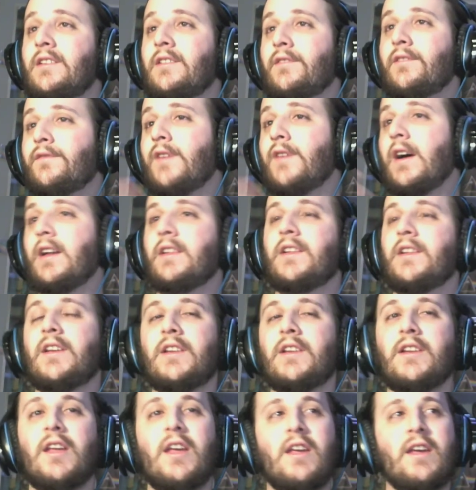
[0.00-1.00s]
You know,
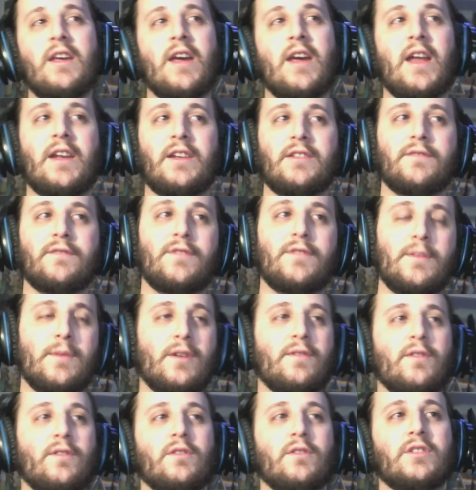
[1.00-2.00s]
violin adding in the
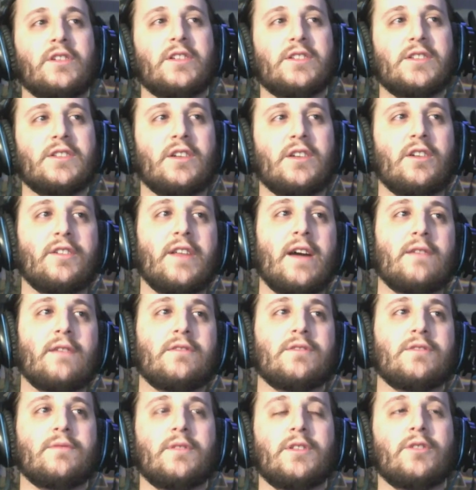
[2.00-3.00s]
female vocalist and all that
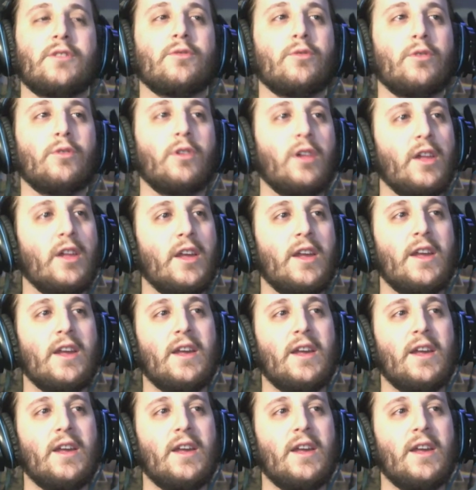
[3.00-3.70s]
was really cool.